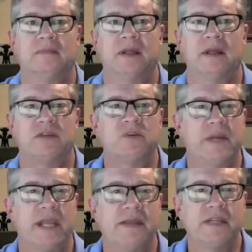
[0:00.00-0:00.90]
As we
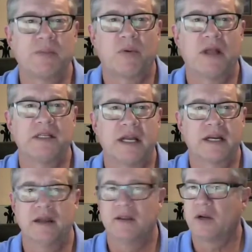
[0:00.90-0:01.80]
began this project,
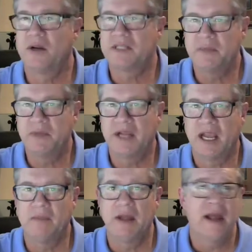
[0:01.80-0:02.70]
the question
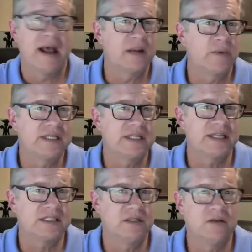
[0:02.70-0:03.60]
became, how do we
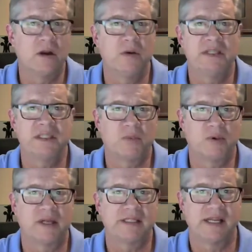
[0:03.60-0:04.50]
test new coatings and
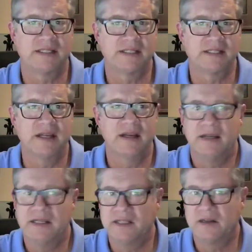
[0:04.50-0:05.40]
processes
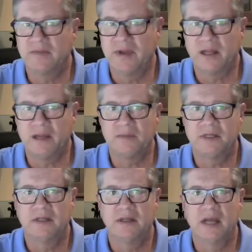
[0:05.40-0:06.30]
as they're developed?
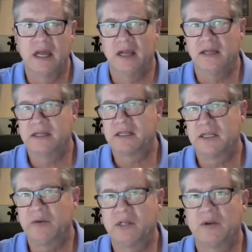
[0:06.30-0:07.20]
Initially,
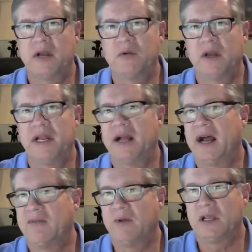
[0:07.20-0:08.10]
we tried running high
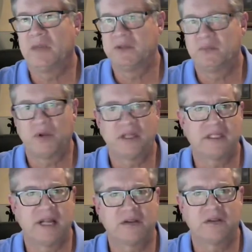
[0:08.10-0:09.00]
volumes of print
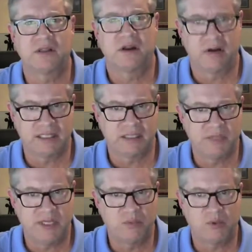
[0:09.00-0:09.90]
cycles on our
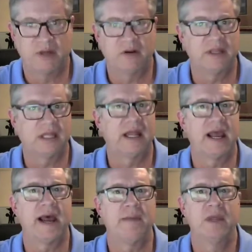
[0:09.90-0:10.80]
SMT printer in the
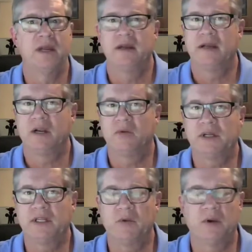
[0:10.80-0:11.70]
lab and
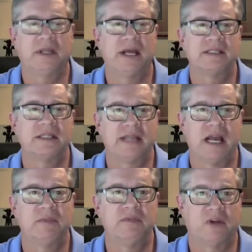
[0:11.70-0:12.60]
quickly realized the
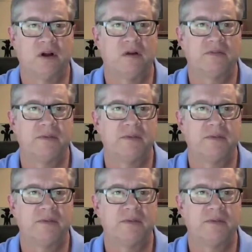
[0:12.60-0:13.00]
time involved.